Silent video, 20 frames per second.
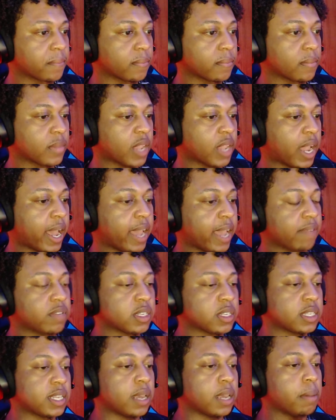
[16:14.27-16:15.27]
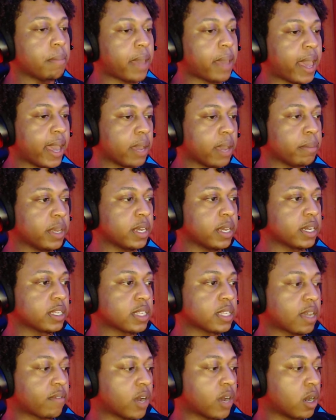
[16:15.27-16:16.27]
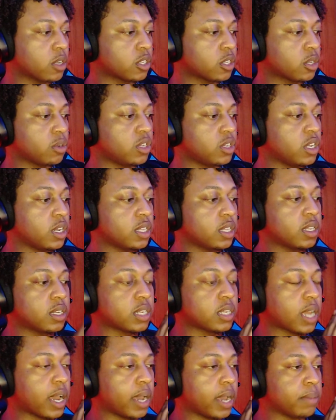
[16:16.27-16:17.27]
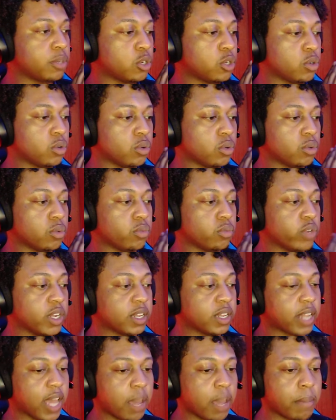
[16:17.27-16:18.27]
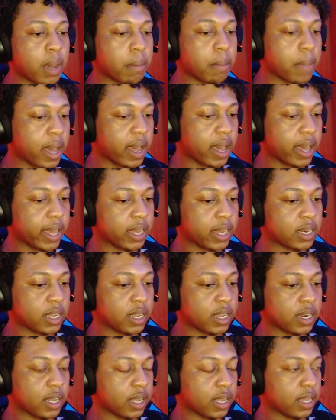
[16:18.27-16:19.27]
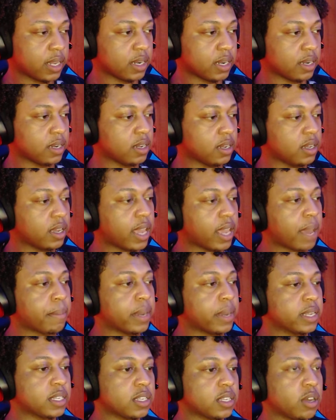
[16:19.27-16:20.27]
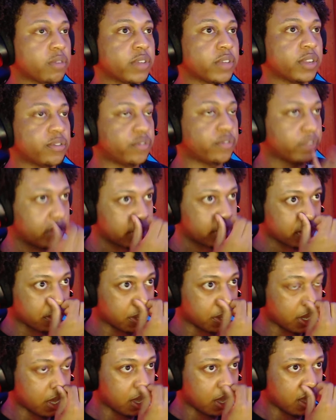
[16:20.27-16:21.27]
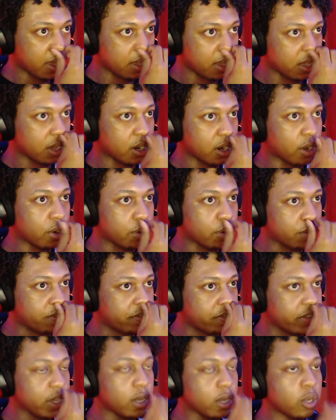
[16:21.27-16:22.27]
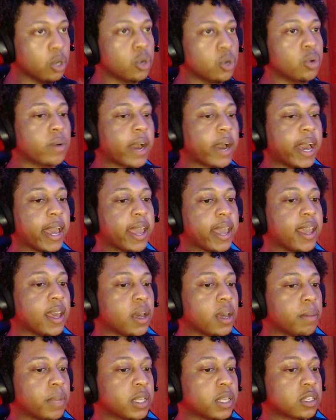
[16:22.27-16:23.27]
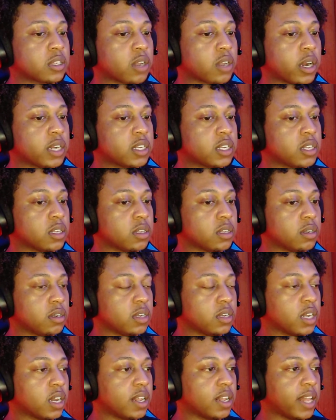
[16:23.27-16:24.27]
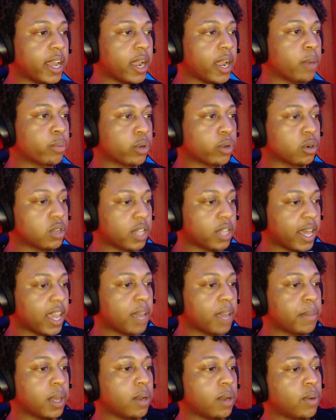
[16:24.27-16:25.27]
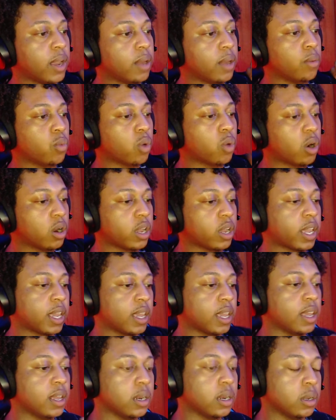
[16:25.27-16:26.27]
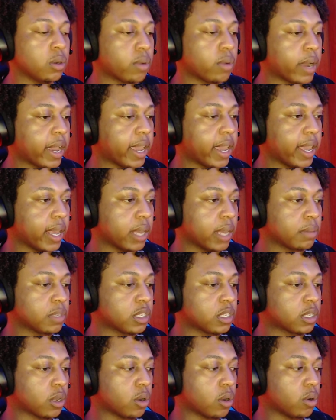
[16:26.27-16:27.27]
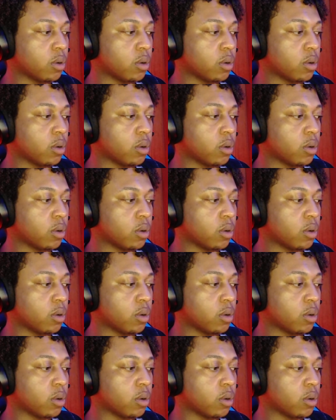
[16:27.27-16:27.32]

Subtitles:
I have to step back, because I've also taken the time to reclaim my mind and look at myself and feel, you know, feel who I am, and start to declare and proclaim and walk in who I am. So